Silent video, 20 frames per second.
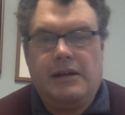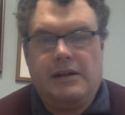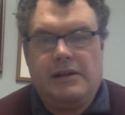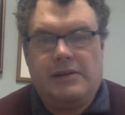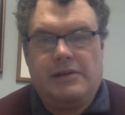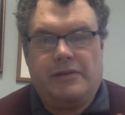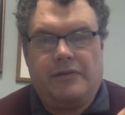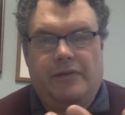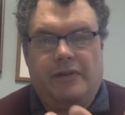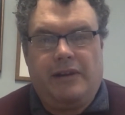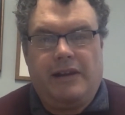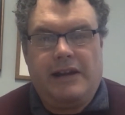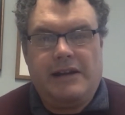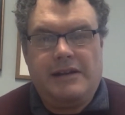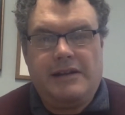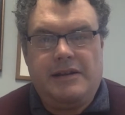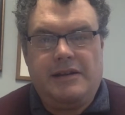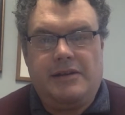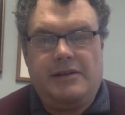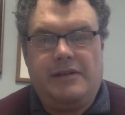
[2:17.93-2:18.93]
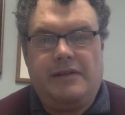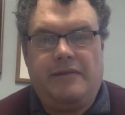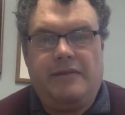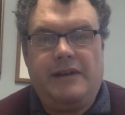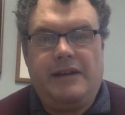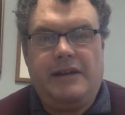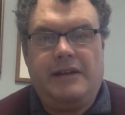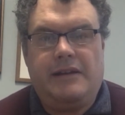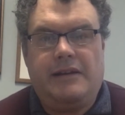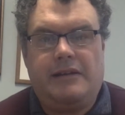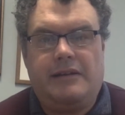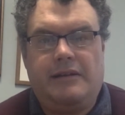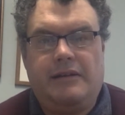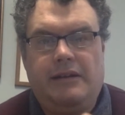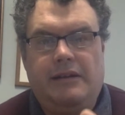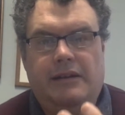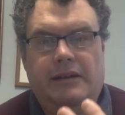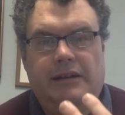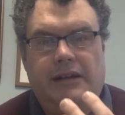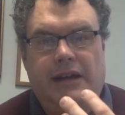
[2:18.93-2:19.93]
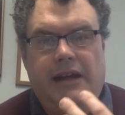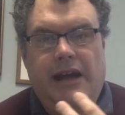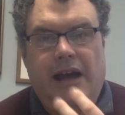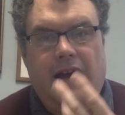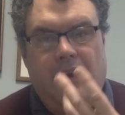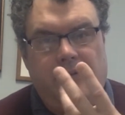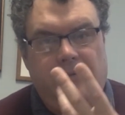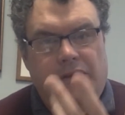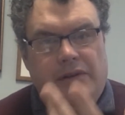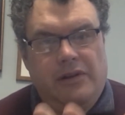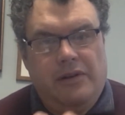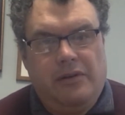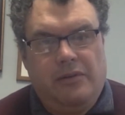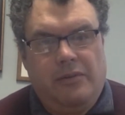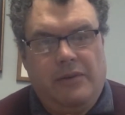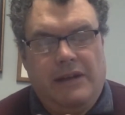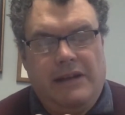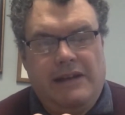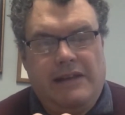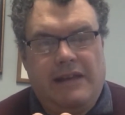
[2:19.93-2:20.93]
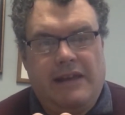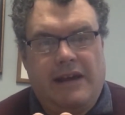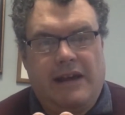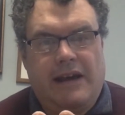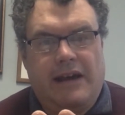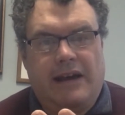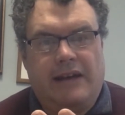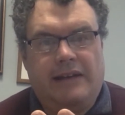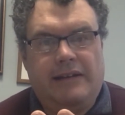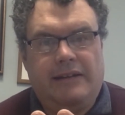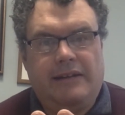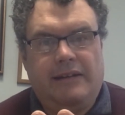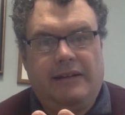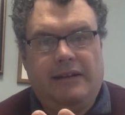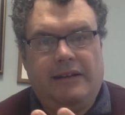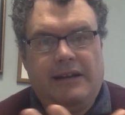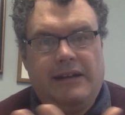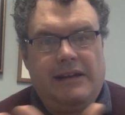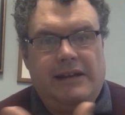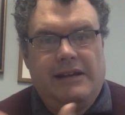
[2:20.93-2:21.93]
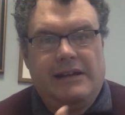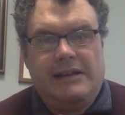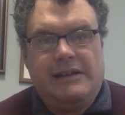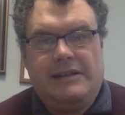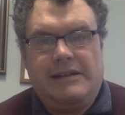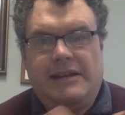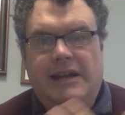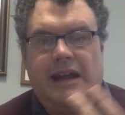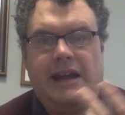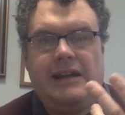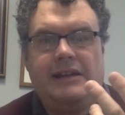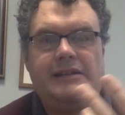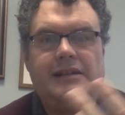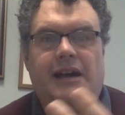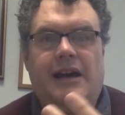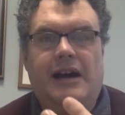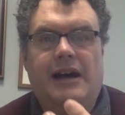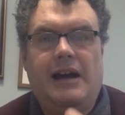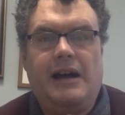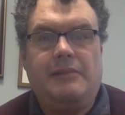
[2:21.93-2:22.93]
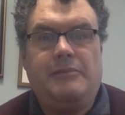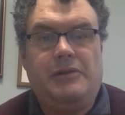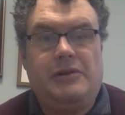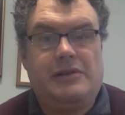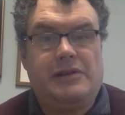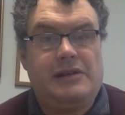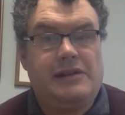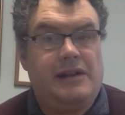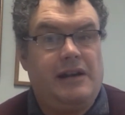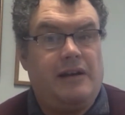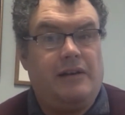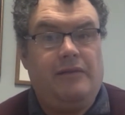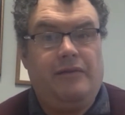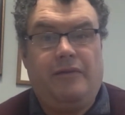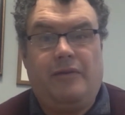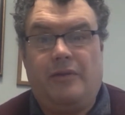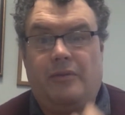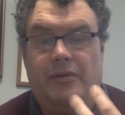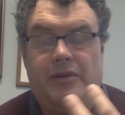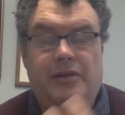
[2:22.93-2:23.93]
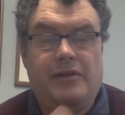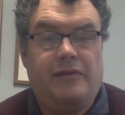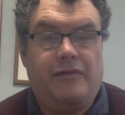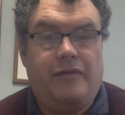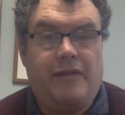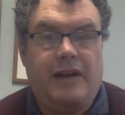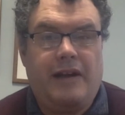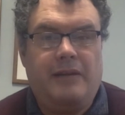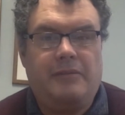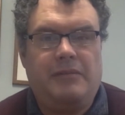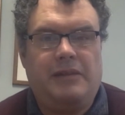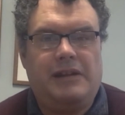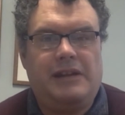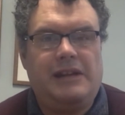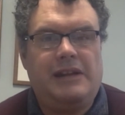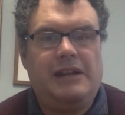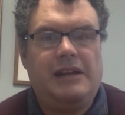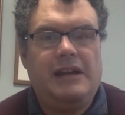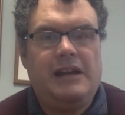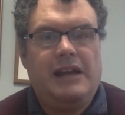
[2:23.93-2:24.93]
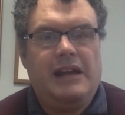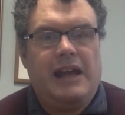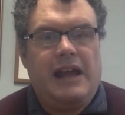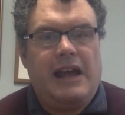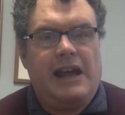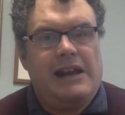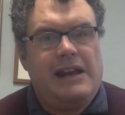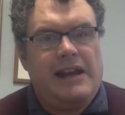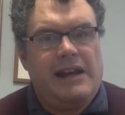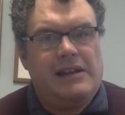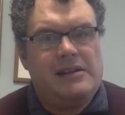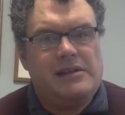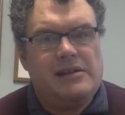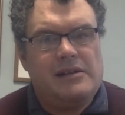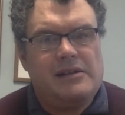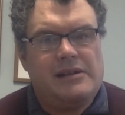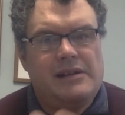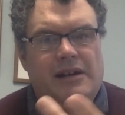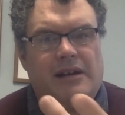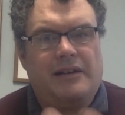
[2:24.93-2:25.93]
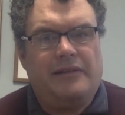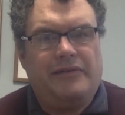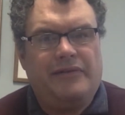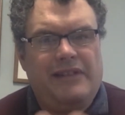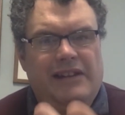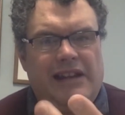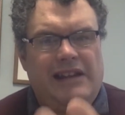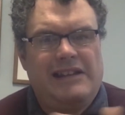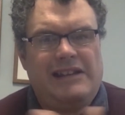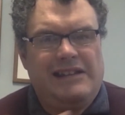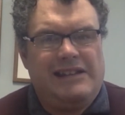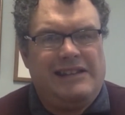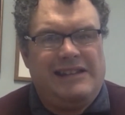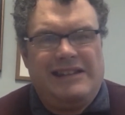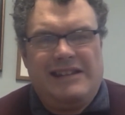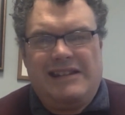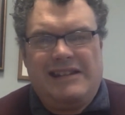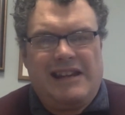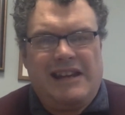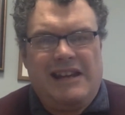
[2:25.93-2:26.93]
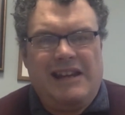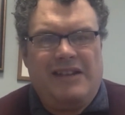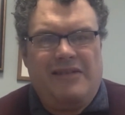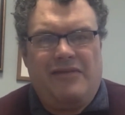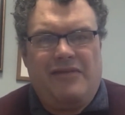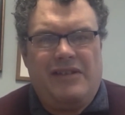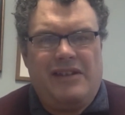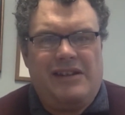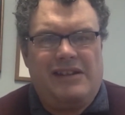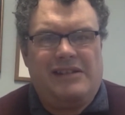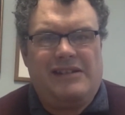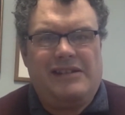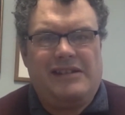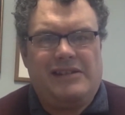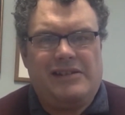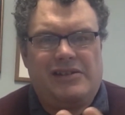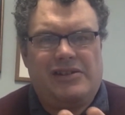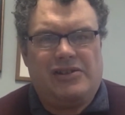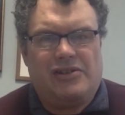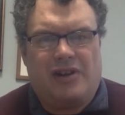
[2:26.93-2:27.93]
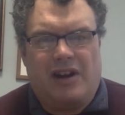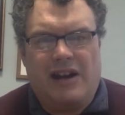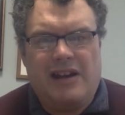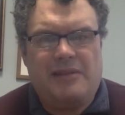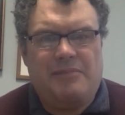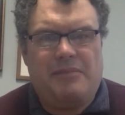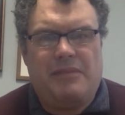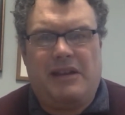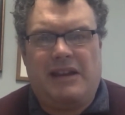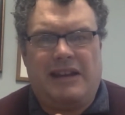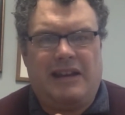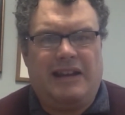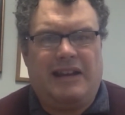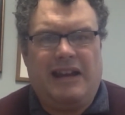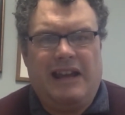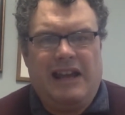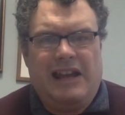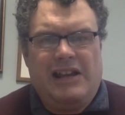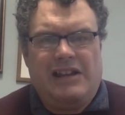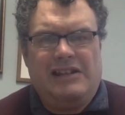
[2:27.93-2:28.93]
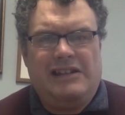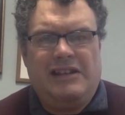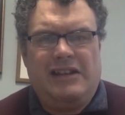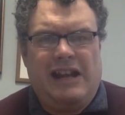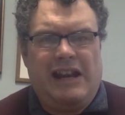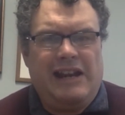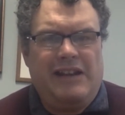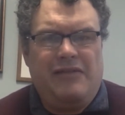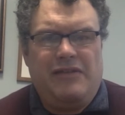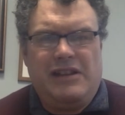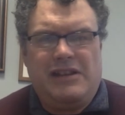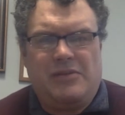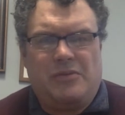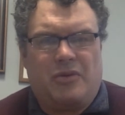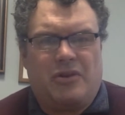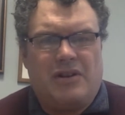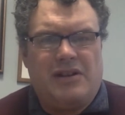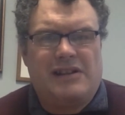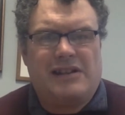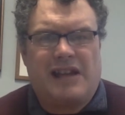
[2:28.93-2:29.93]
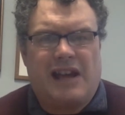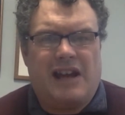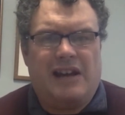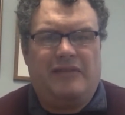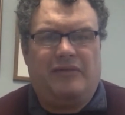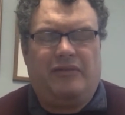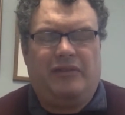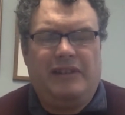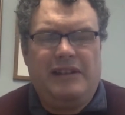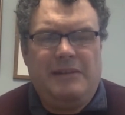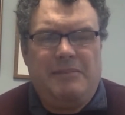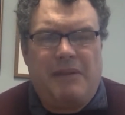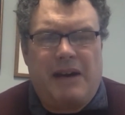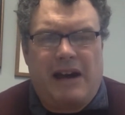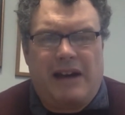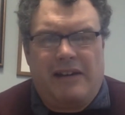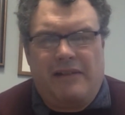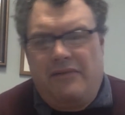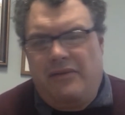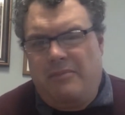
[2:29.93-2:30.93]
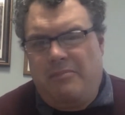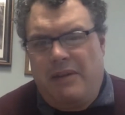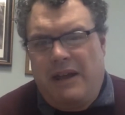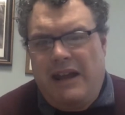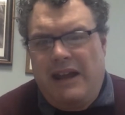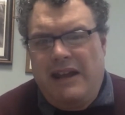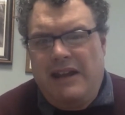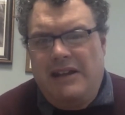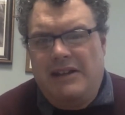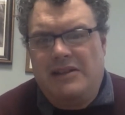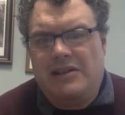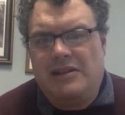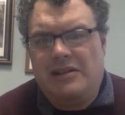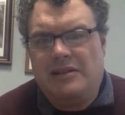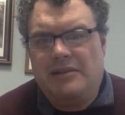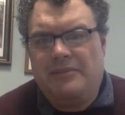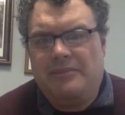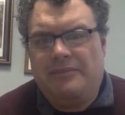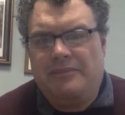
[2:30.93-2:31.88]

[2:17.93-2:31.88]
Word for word: So for Lectio Divina, after you read that, take time yourself or with your family and ask yourself, does any of this strike me? Did any of these words kind of leap out of the page?